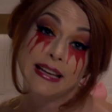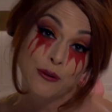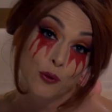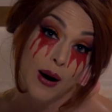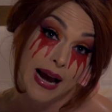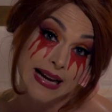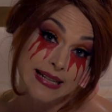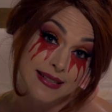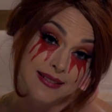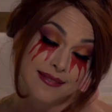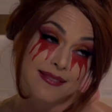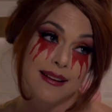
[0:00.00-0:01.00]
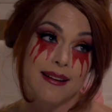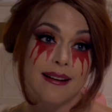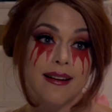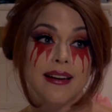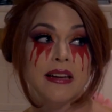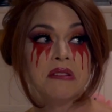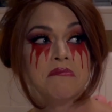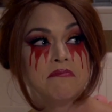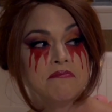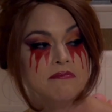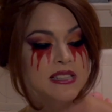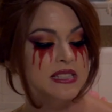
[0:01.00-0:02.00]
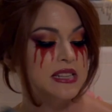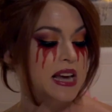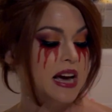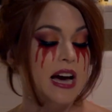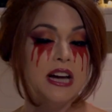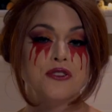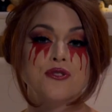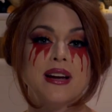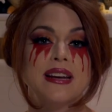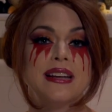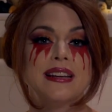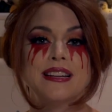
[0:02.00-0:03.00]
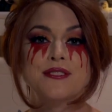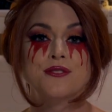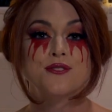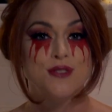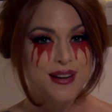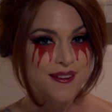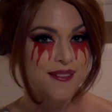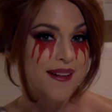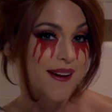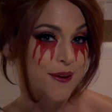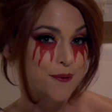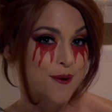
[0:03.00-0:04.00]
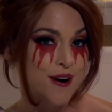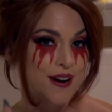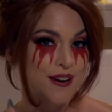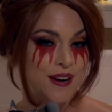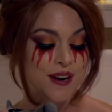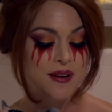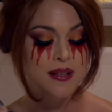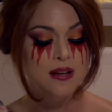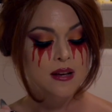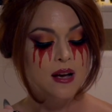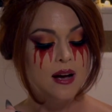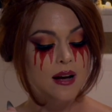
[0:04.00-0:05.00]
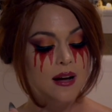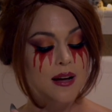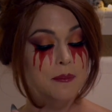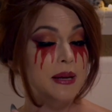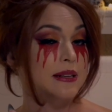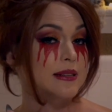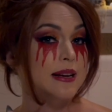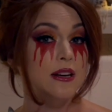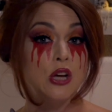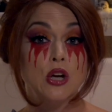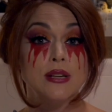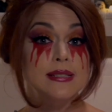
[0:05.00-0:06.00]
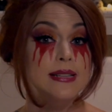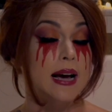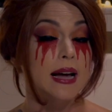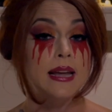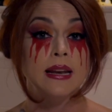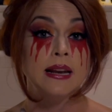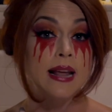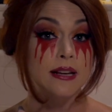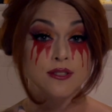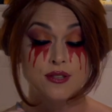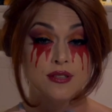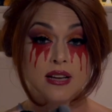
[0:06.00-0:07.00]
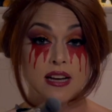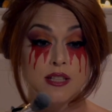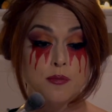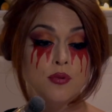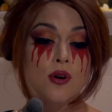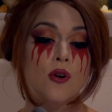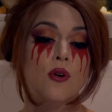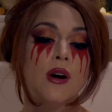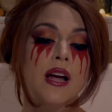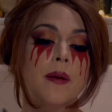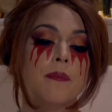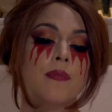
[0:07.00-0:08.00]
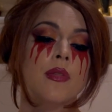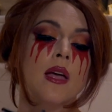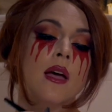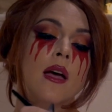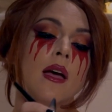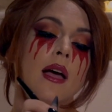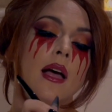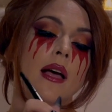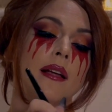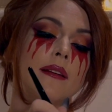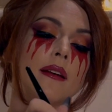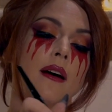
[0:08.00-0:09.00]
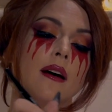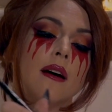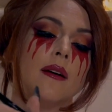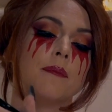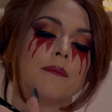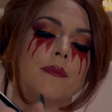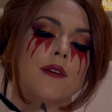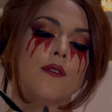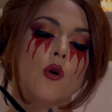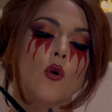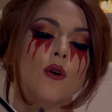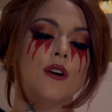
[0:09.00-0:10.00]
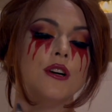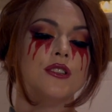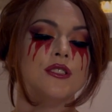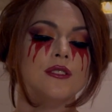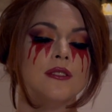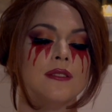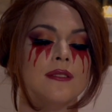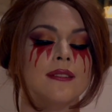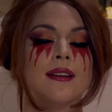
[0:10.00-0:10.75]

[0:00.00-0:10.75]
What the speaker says: eat right, I stay hydrated and drink a lot of water, I maintain a good diet and exercise program, and, of course,